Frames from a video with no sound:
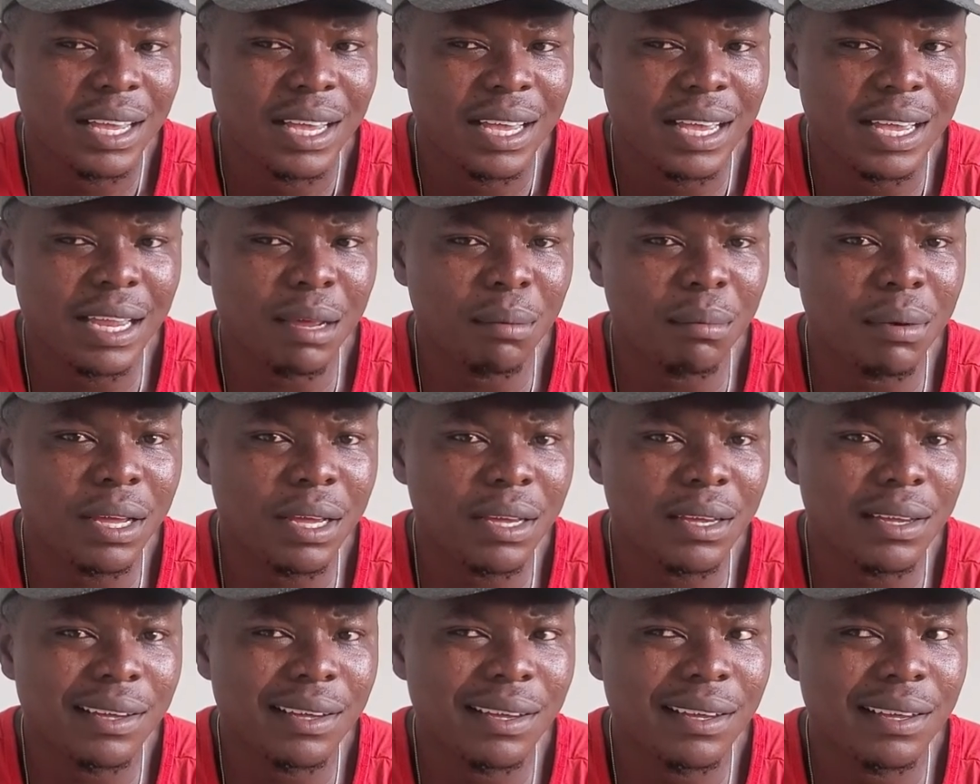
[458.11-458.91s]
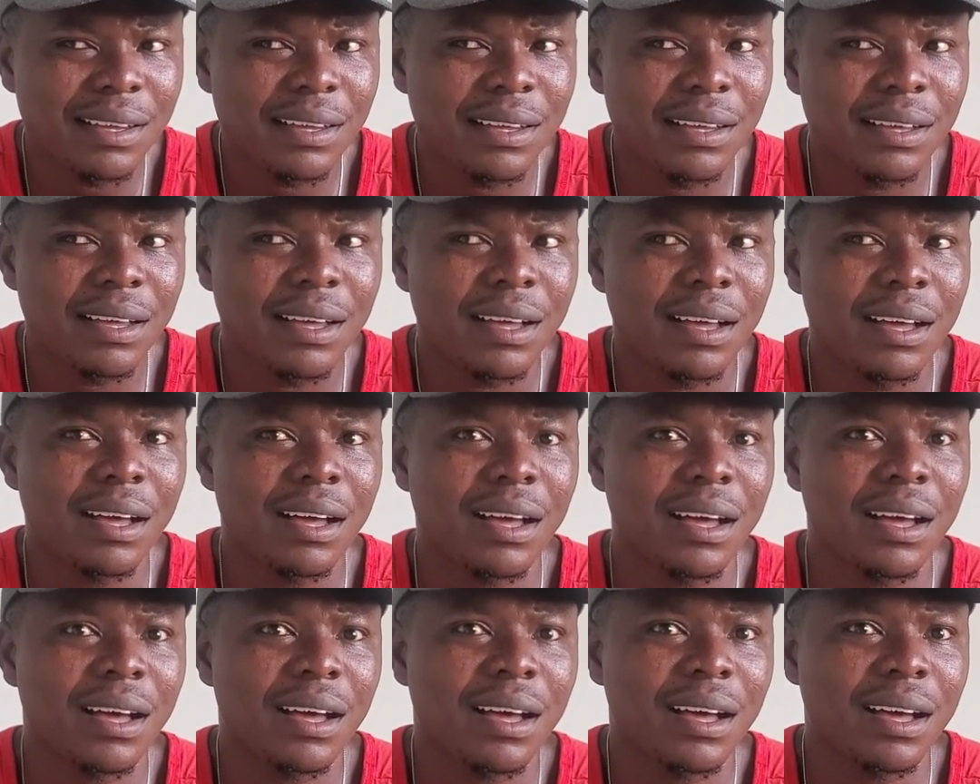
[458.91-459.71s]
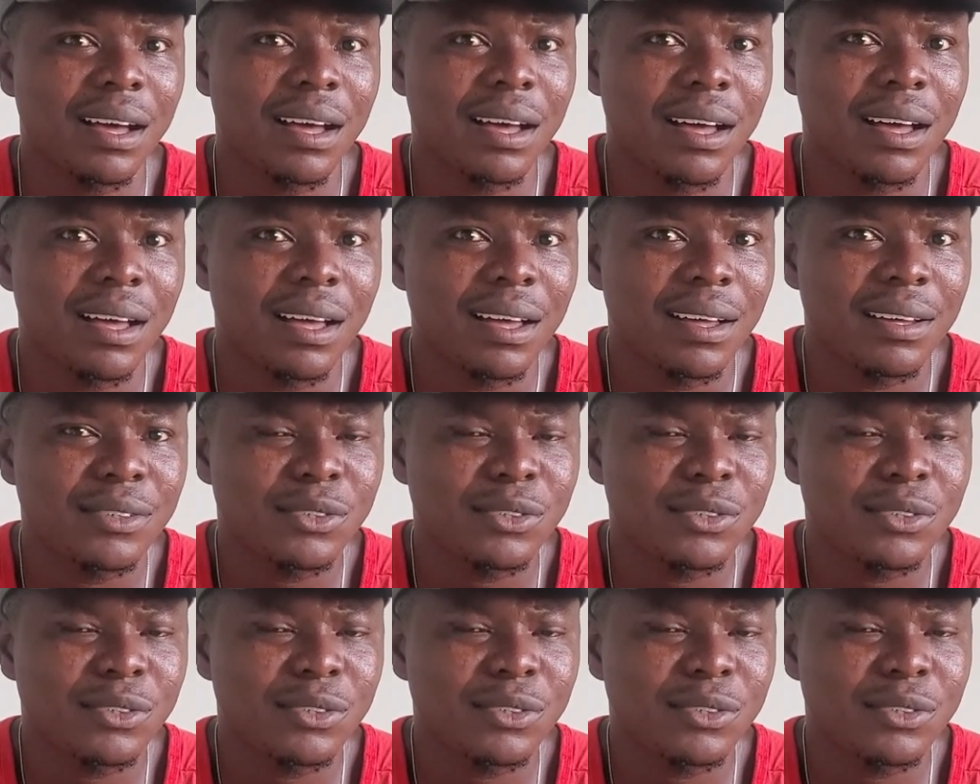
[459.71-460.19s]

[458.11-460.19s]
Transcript: And I'm like, ah,